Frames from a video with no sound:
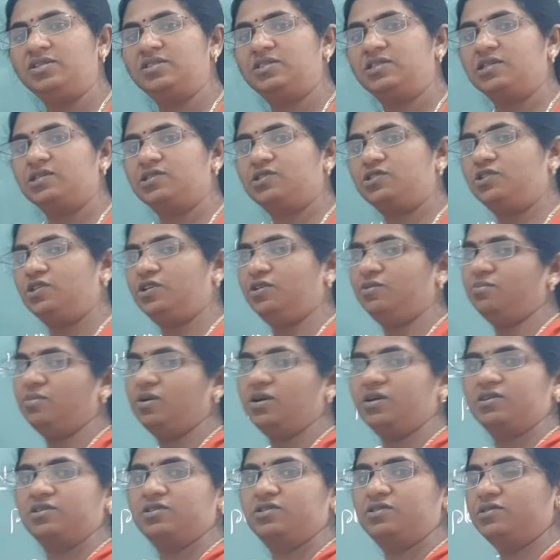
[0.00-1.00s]
16
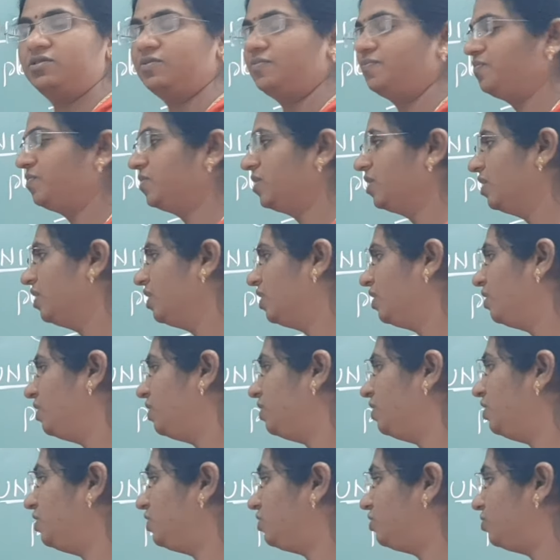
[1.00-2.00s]
marks. You
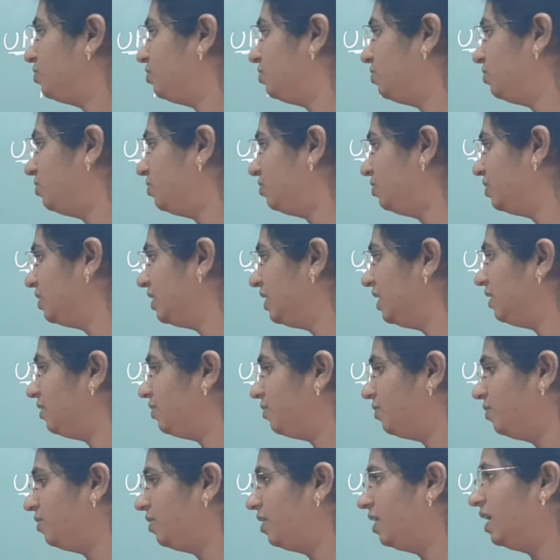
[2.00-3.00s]
need to
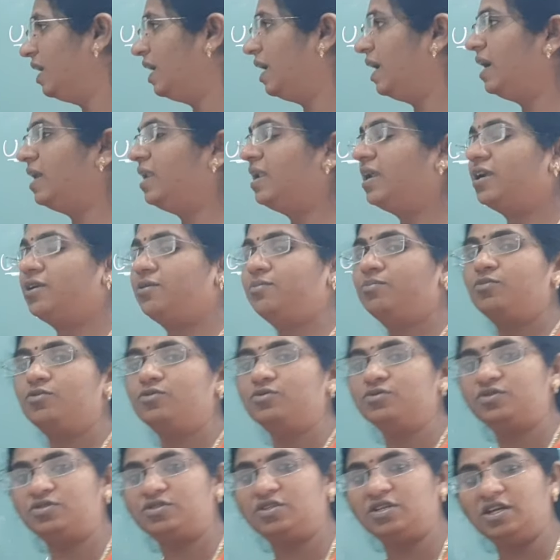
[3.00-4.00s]
give an
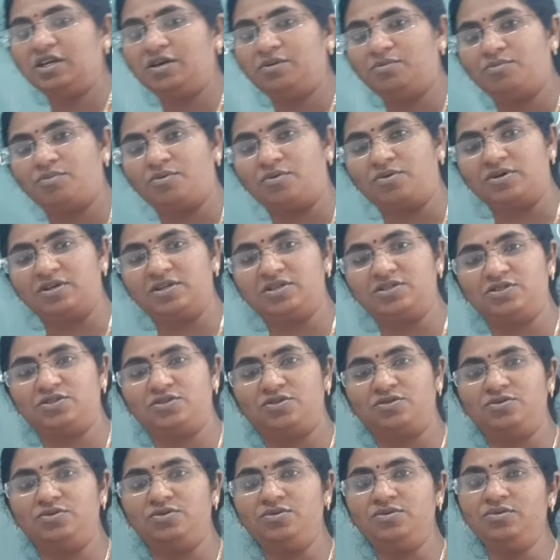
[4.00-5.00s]
utmost importance
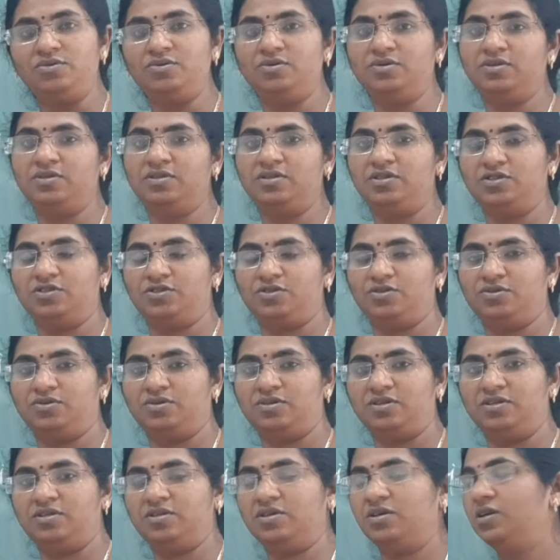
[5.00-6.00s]
to this
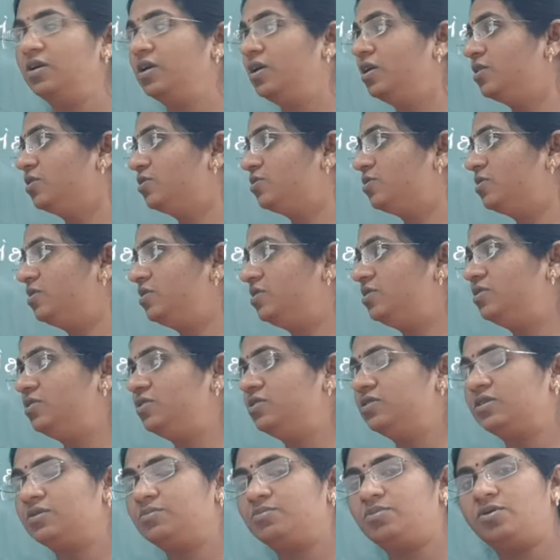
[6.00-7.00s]
unit. So this
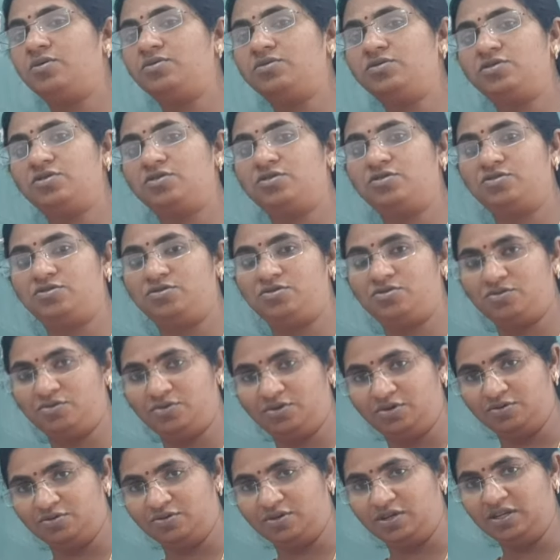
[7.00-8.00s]
is about 2
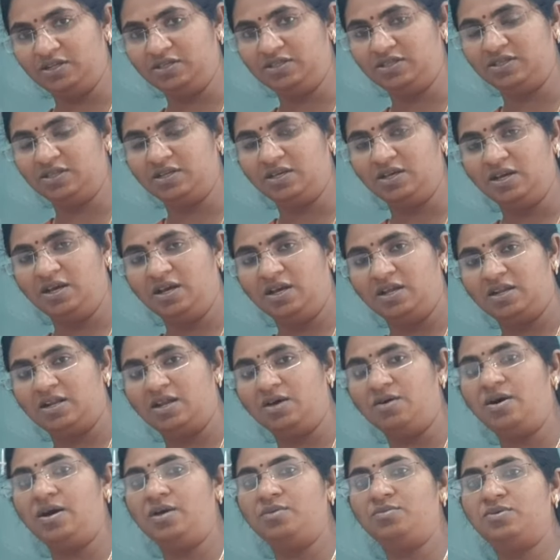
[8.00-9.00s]
units.
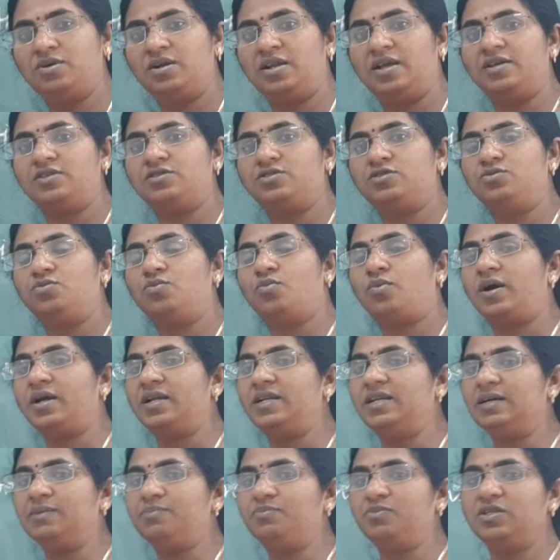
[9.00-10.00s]
Now I would like to wind
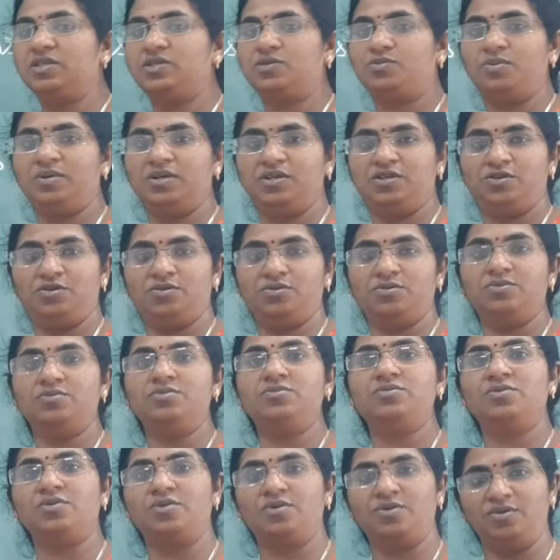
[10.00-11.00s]
up this
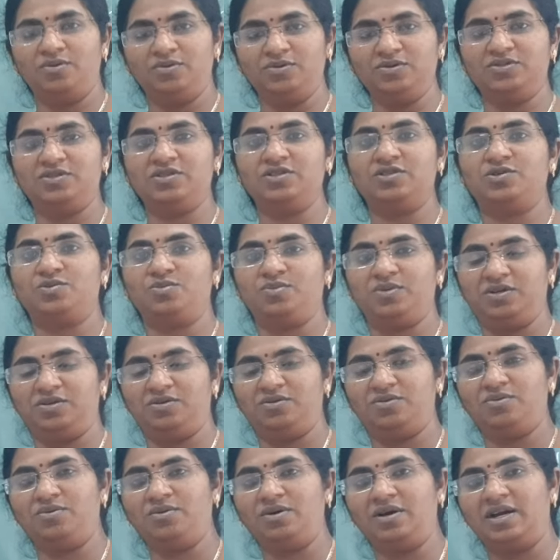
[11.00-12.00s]
video, close this
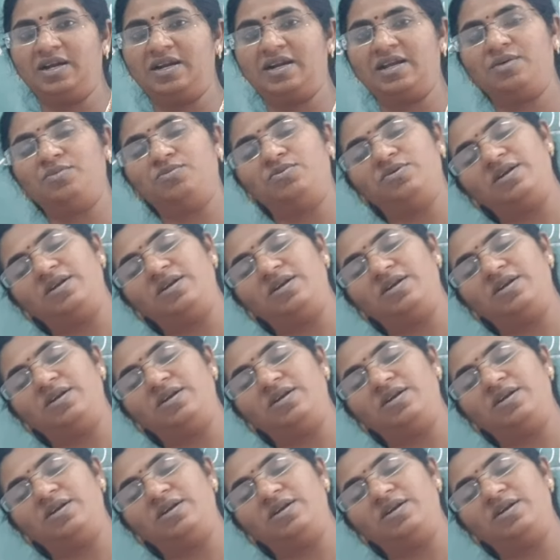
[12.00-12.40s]
video, and I would